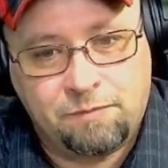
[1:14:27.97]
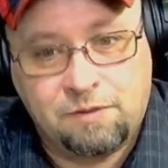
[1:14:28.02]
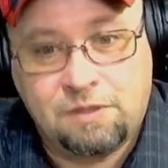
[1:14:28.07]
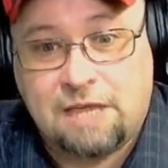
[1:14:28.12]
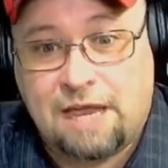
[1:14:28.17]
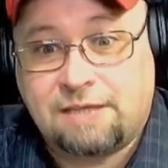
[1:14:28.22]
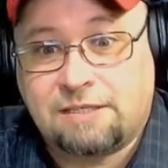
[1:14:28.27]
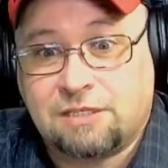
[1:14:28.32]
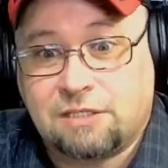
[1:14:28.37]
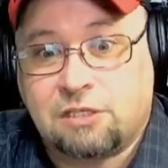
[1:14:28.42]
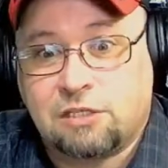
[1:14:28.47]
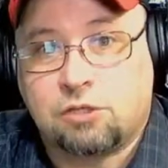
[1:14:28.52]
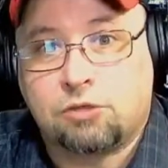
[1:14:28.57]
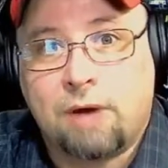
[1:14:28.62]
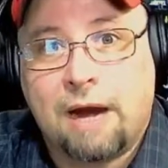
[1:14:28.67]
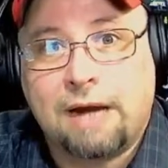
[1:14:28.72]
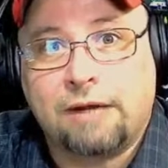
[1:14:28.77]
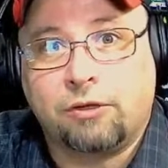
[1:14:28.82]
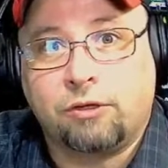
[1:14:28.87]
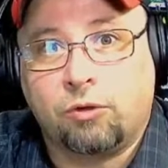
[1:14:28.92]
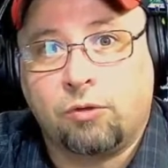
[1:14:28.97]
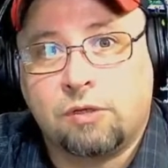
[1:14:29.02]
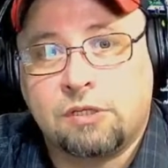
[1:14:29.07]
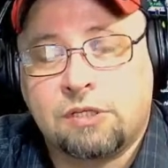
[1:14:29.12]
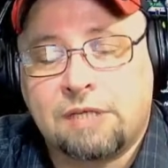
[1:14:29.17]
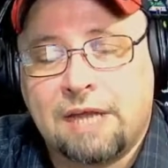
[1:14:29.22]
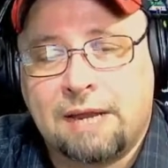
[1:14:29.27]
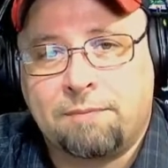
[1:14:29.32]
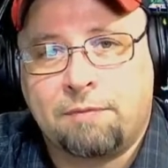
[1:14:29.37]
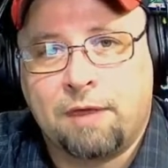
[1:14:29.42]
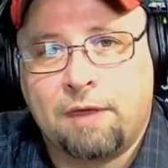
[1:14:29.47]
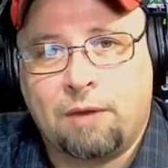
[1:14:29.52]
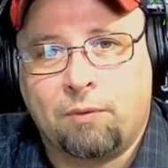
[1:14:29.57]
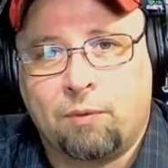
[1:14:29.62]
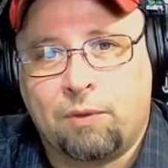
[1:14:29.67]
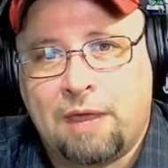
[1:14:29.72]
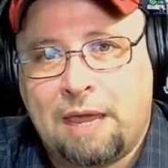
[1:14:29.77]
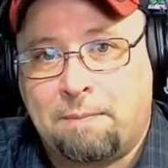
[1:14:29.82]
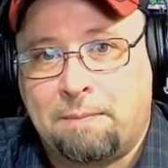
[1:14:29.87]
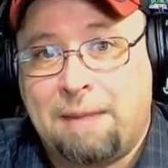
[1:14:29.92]
Texas is trying to do the same thing
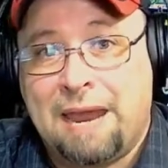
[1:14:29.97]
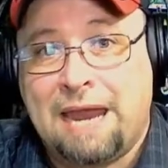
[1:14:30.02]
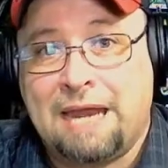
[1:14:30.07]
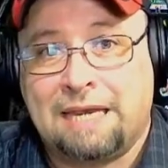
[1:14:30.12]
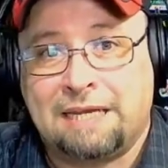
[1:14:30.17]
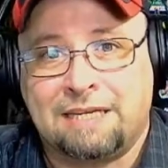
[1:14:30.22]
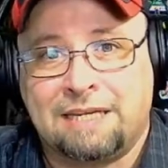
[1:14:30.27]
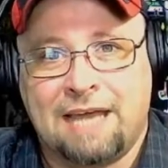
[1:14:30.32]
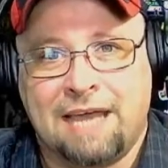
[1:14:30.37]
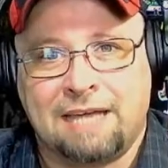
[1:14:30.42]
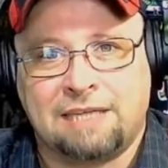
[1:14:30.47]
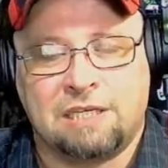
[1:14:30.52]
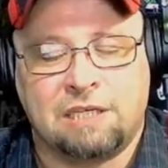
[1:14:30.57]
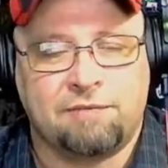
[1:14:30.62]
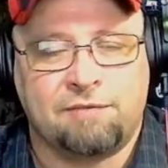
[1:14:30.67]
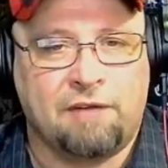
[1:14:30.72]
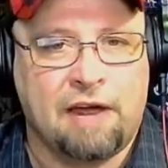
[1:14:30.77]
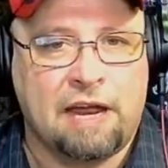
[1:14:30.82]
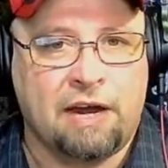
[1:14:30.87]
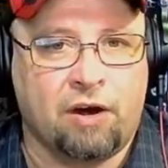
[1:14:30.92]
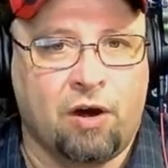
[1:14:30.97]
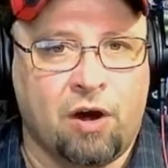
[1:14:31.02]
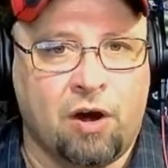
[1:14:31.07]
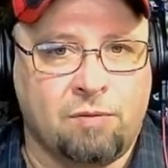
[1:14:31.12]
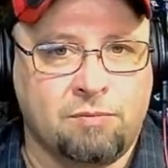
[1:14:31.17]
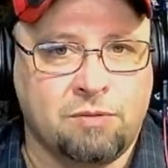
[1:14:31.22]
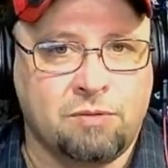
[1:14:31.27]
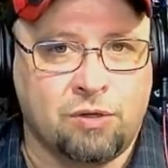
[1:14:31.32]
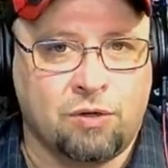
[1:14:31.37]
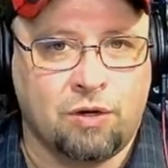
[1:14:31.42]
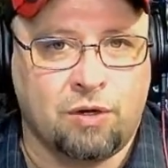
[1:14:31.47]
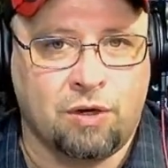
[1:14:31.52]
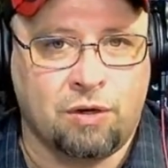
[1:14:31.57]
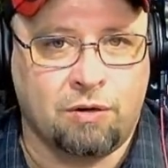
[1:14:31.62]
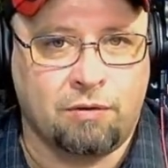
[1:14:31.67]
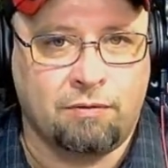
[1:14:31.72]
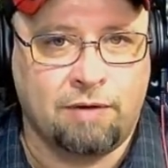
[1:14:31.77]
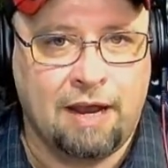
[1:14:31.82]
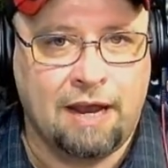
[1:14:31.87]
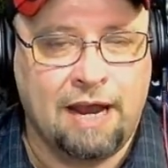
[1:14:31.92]
with a made in Texas firearms
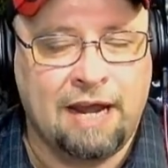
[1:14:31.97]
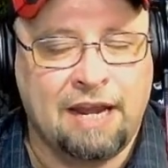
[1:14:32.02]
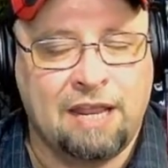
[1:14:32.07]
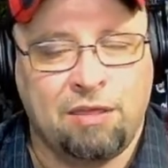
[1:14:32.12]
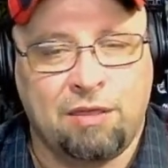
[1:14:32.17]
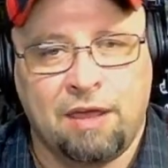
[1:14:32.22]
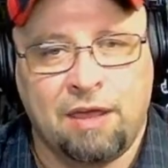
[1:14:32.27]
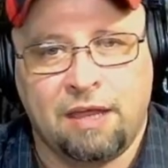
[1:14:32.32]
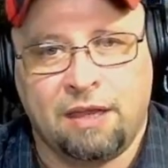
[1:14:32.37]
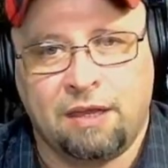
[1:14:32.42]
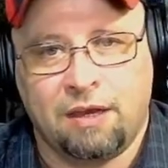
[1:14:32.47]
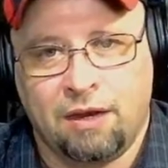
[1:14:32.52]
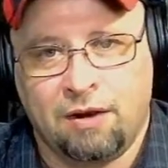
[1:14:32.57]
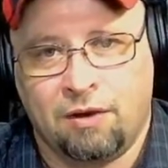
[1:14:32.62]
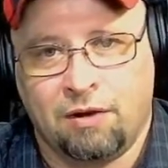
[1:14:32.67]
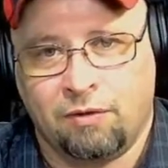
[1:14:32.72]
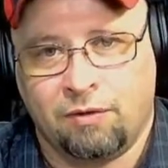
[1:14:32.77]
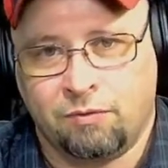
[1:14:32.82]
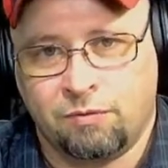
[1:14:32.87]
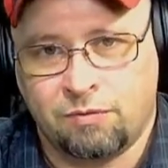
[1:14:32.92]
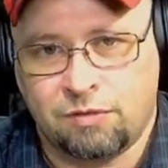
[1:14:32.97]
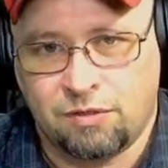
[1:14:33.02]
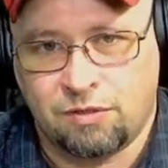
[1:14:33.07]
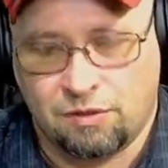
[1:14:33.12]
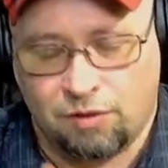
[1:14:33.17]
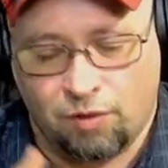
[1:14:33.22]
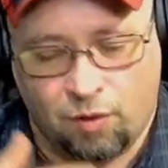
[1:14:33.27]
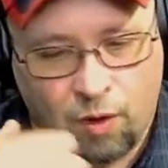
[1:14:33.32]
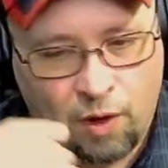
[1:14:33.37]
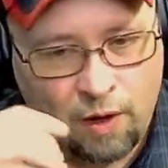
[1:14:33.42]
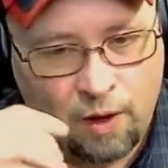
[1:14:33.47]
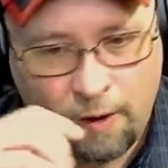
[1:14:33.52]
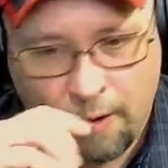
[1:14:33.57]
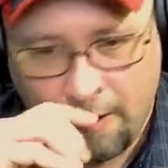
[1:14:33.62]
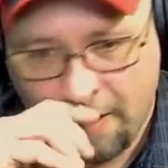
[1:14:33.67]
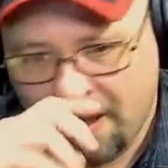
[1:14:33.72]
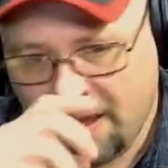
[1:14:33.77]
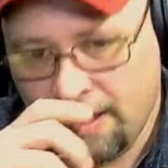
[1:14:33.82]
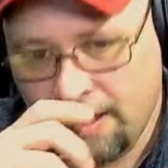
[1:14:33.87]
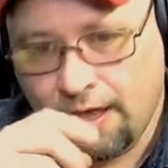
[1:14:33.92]
or anything, or
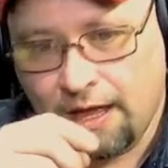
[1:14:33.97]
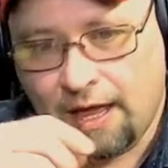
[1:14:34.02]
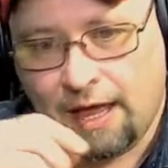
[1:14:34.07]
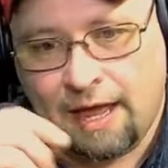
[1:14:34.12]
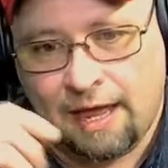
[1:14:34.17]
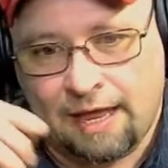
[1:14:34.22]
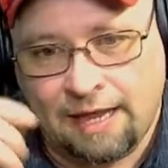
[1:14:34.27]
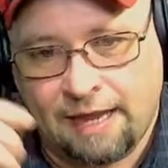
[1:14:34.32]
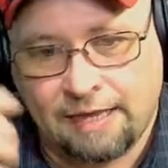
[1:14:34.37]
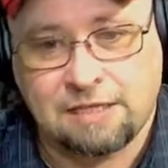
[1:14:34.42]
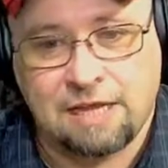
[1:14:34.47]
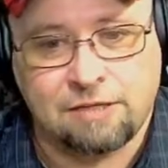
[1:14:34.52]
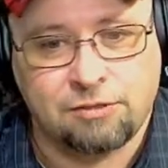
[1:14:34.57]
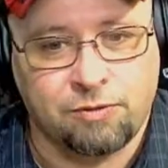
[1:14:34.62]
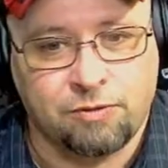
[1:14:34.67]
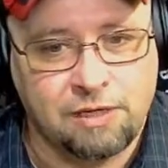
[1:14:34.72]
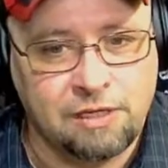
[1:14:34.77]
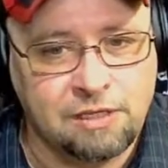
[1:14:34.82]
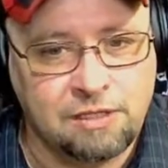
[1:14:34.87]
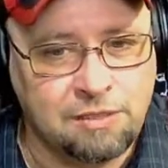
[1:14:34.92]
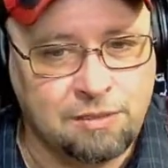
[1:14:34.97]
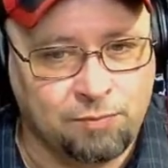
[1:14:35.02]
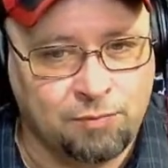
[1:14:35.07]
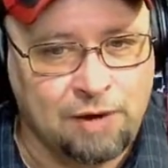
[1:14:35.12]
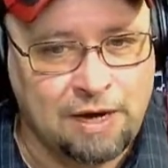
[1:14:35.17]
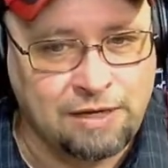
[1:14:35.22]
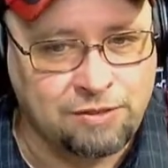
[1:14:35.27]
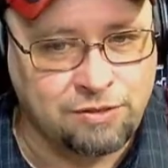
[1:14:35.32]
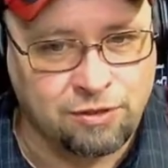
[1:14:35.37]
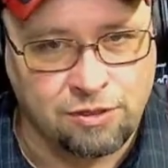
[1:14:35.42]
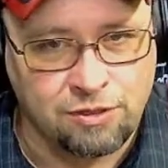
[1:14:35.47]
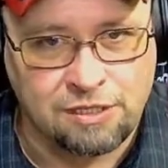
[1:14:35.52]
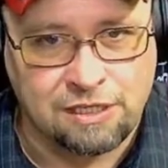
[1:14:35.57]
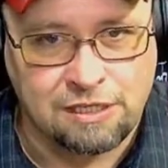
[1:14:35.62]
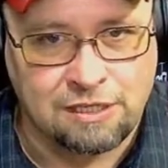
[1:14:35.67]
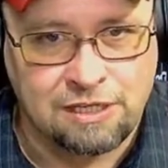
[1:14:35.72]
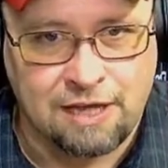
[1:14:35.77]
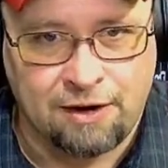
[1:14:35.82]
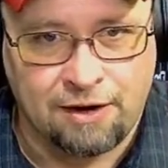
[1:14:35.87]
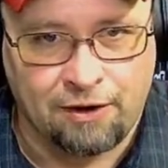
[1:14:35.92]
accessories, suppressors,
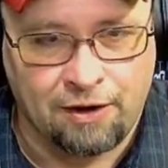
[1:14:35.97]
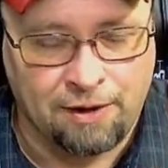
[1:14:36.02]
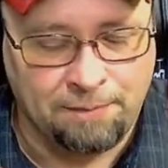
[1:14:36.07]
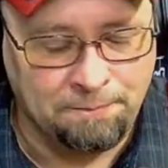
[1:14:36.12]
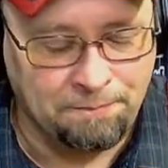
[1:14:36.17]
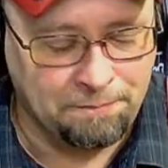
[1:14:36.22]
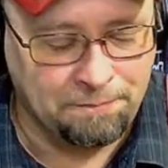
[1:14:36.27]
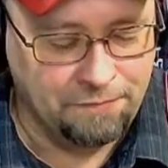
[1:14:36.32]
etc.